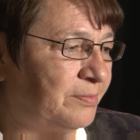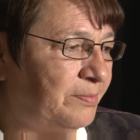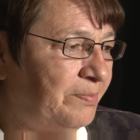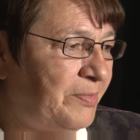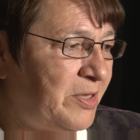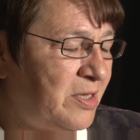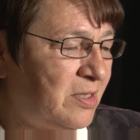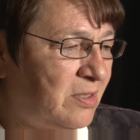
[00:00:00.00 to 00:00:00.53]

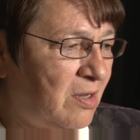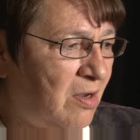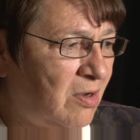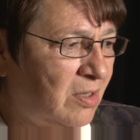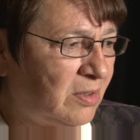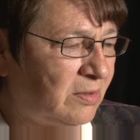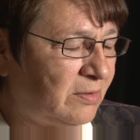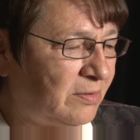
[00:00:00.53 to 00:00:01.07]
being
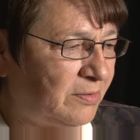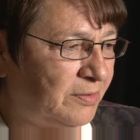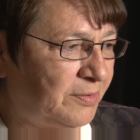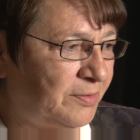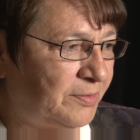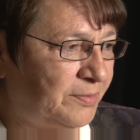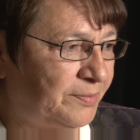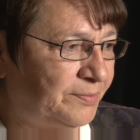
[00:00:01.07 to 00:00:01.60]
taught,
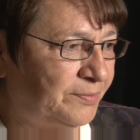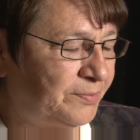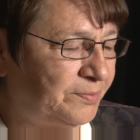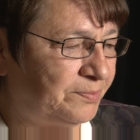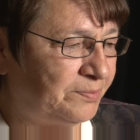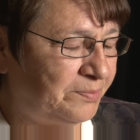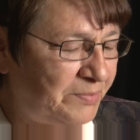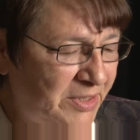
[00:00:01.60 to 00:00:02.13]

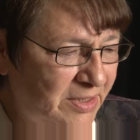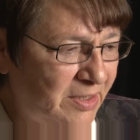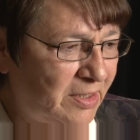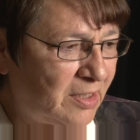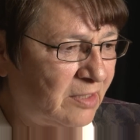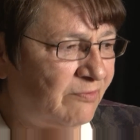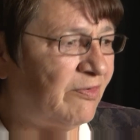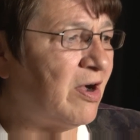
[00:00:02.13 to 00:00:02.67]
being
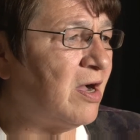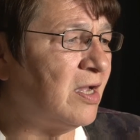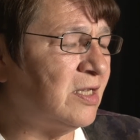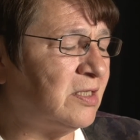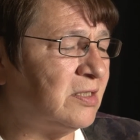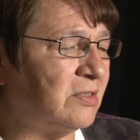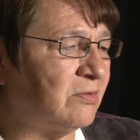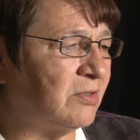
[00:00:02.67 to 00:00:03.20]

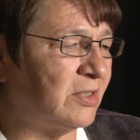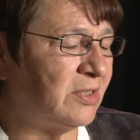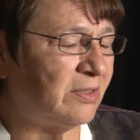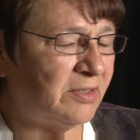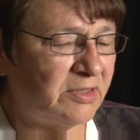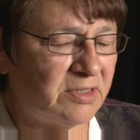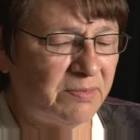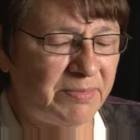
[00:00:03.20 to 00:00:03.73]
advised, or
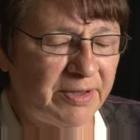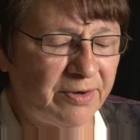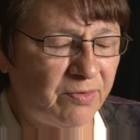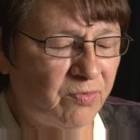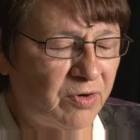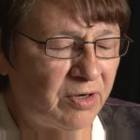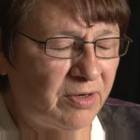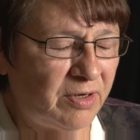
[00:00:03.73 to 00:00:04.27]
is a better
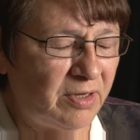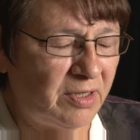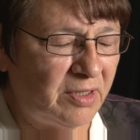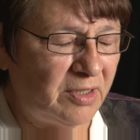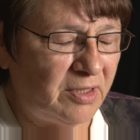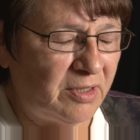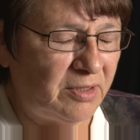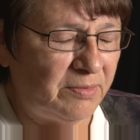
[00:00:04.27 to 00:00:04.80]
word,
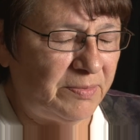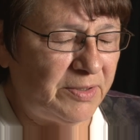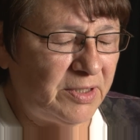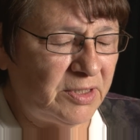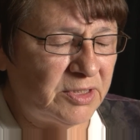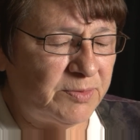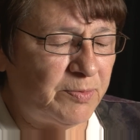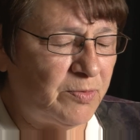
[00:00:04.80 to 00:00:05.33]

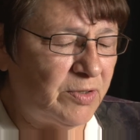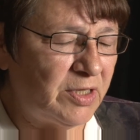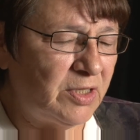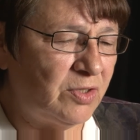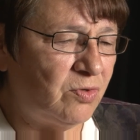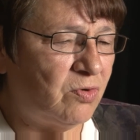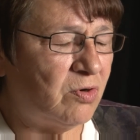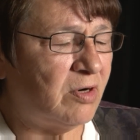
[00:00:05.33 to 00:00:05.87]
being spoken
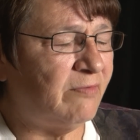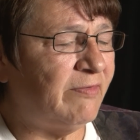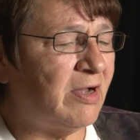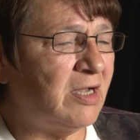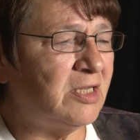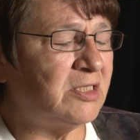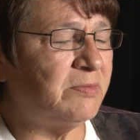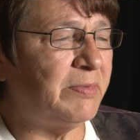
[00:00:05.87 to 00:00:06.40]
to or
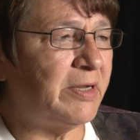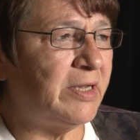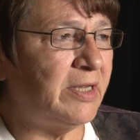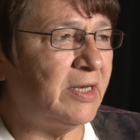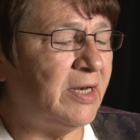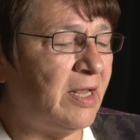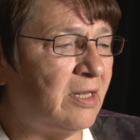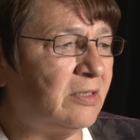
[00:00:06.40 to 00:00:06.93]
advised by
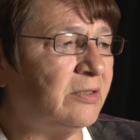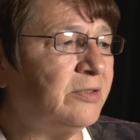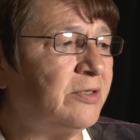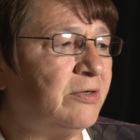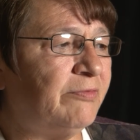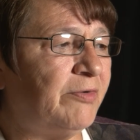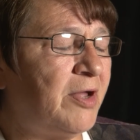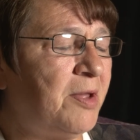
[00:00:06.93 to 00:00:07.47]
an
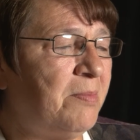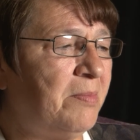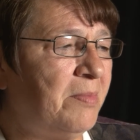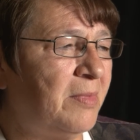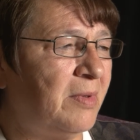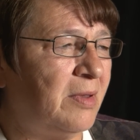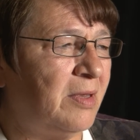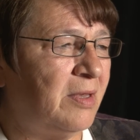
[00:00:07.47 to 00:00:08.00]
elder, if I'm,
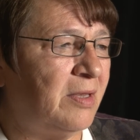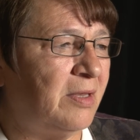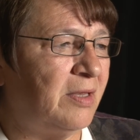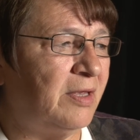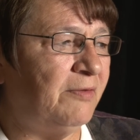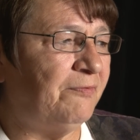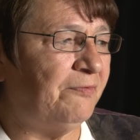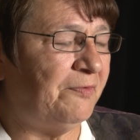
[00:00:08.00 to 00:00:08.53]

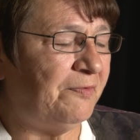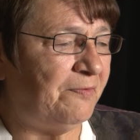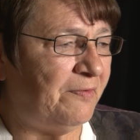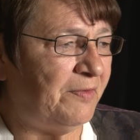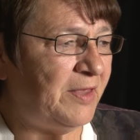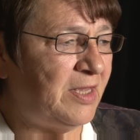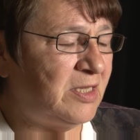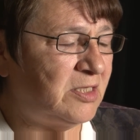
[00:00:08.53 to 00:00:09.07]
if
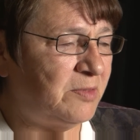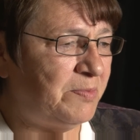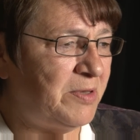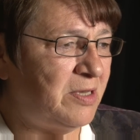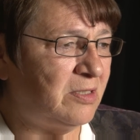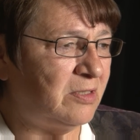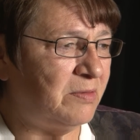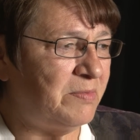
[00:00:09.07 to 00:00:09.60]
they
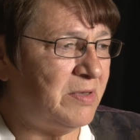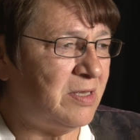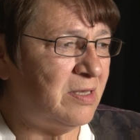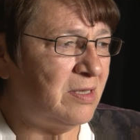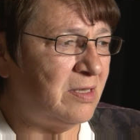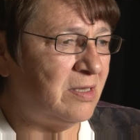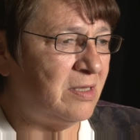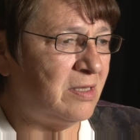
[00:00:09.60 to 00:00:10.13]
speak to me
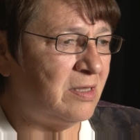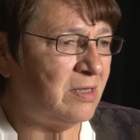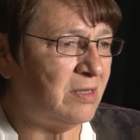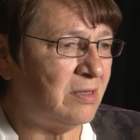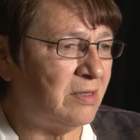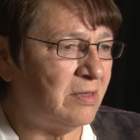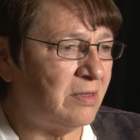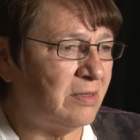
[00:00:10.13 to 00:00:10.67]
in